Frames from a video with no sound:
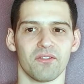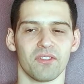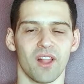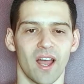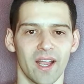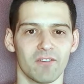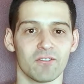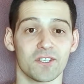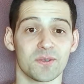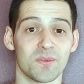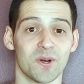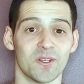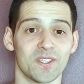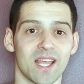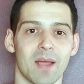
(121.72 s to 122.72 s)
flight
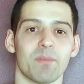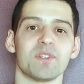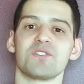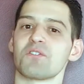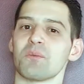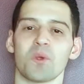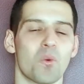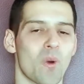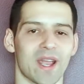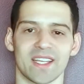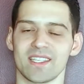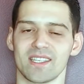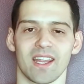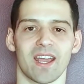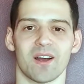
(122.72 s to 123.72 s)
response happens from the
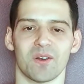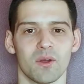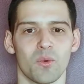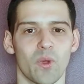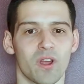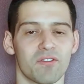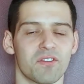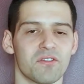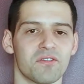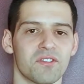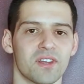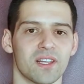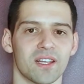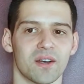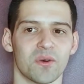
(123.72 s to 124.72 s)
waist down. We often
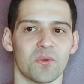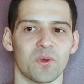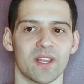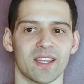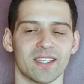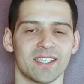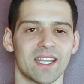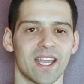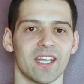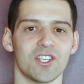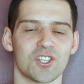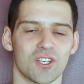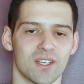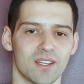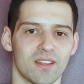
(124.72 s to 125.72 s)
feel it with
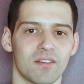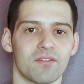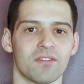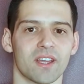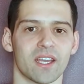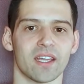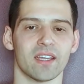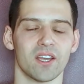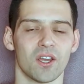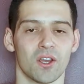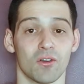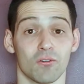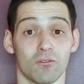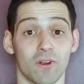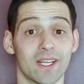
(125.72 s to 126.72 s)
tension in the feet,
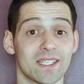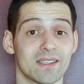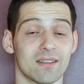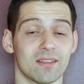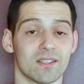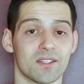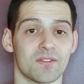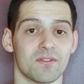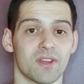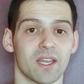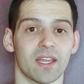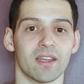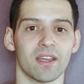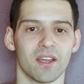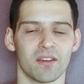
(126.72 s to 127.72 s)
restless feet,
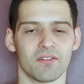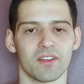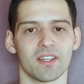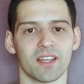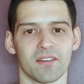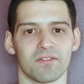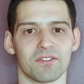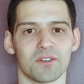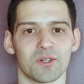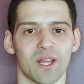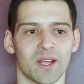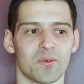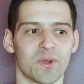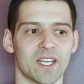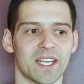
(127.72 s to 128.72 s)
feet that feel
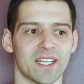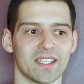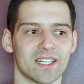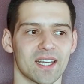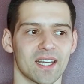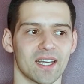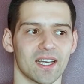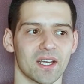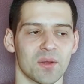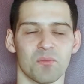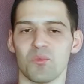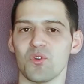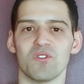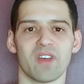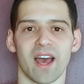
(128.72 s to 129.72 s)
like we need to
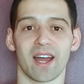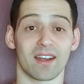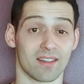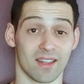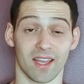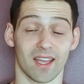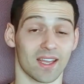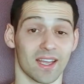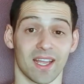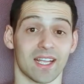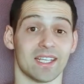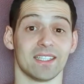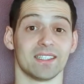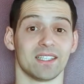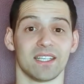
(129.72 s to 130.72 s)
move out of there
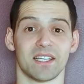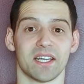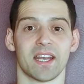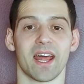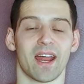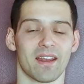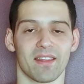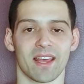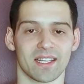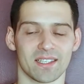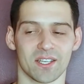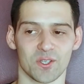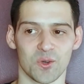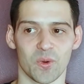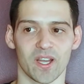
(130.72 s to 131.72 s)
and get out of that
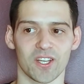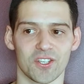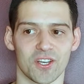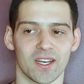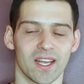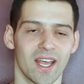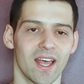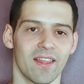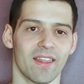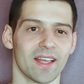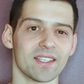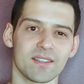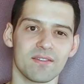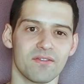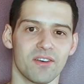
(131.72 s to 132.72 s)
situation.
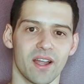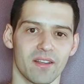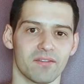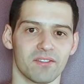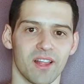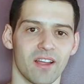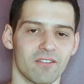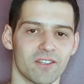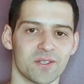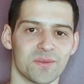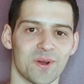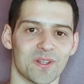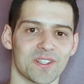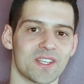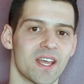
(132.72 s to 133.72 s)
That's the fight and flight
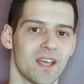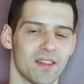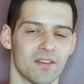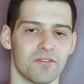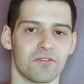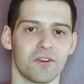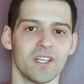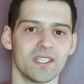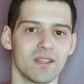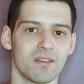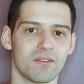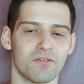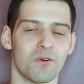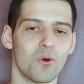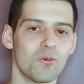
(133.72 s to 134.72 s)
response. The freeze and the
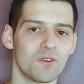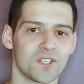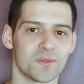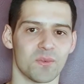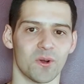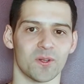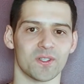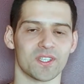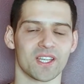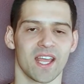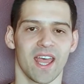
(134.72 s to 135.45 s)
fall response